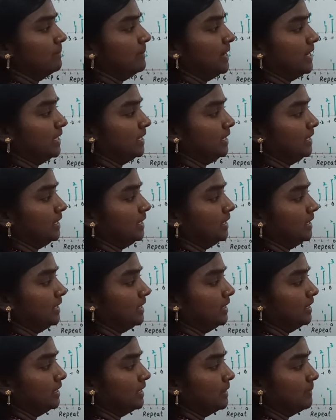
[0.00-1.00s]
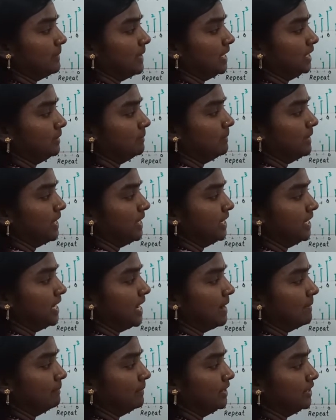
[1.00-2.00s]
by multiplying
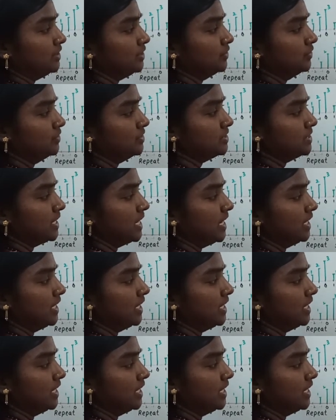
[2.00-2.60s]
amplitudes